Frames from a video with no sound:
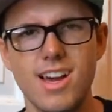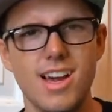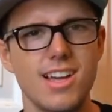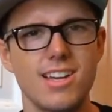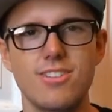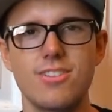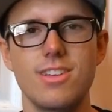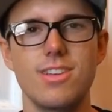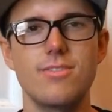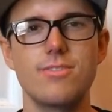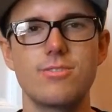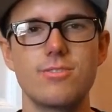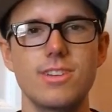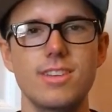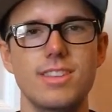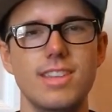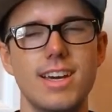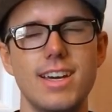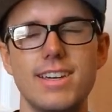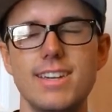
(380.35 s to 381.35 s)
I couldn't even
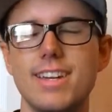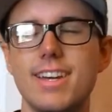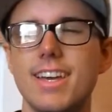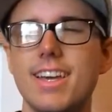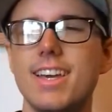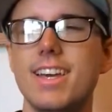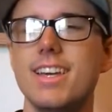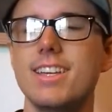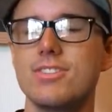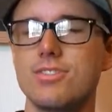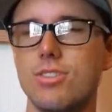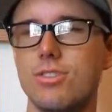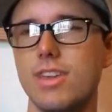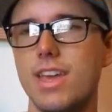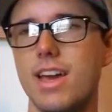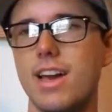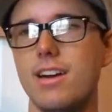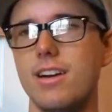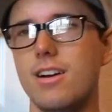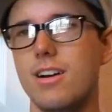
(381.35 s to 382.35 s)
read that. So
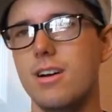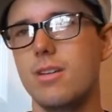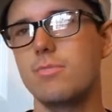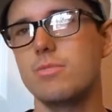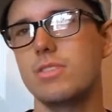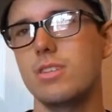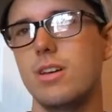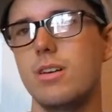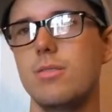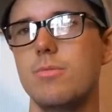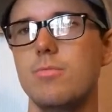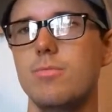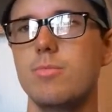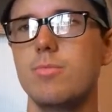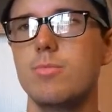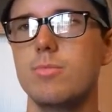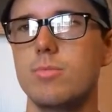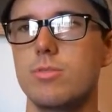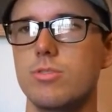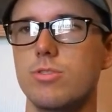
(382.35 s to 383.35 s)
yeah,
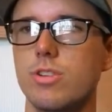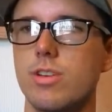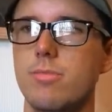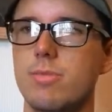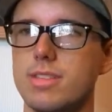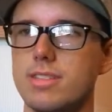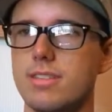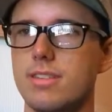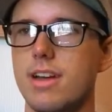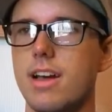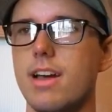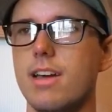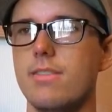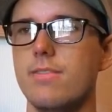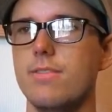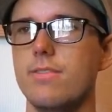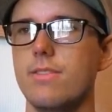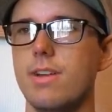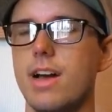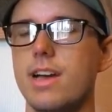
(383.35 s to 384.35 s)
some treatments that
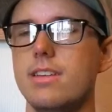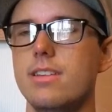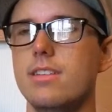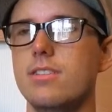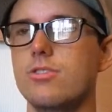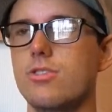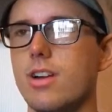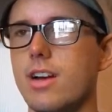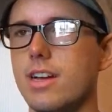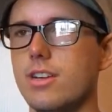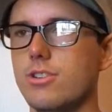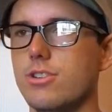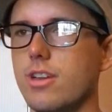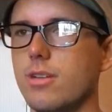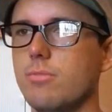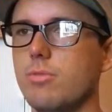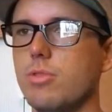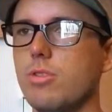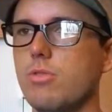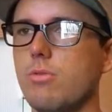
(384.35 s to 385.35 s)
I did try a
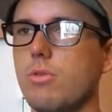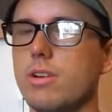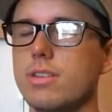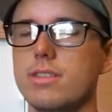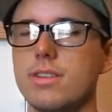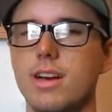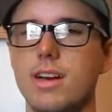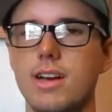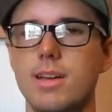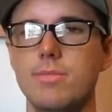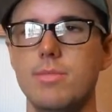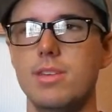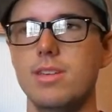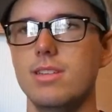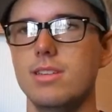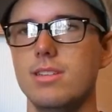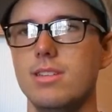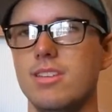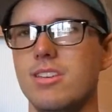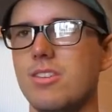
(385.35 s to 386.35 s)
shampoo one time
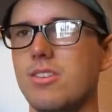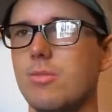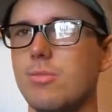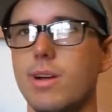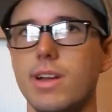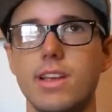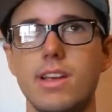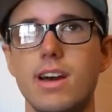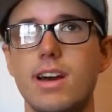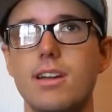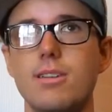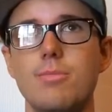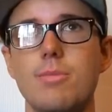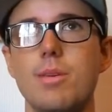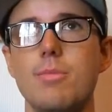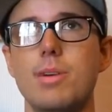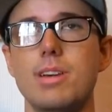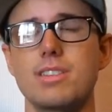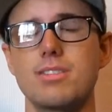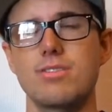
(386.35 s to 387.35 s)
that, oh my god, it
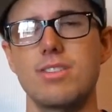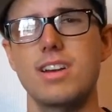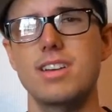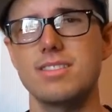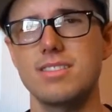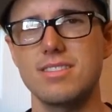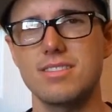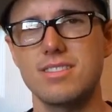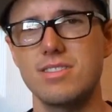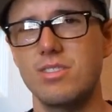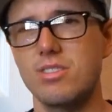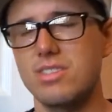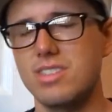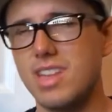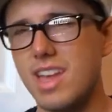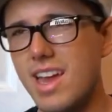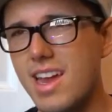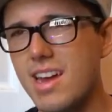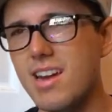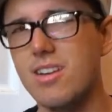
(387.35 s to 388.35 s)
made my psoriasis look
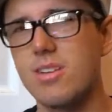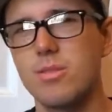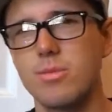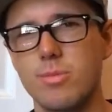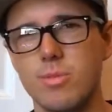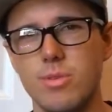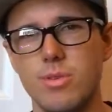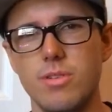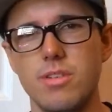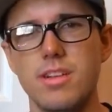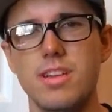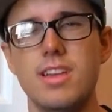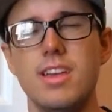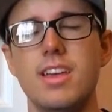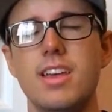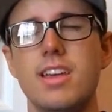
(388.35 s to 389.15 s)
terrible.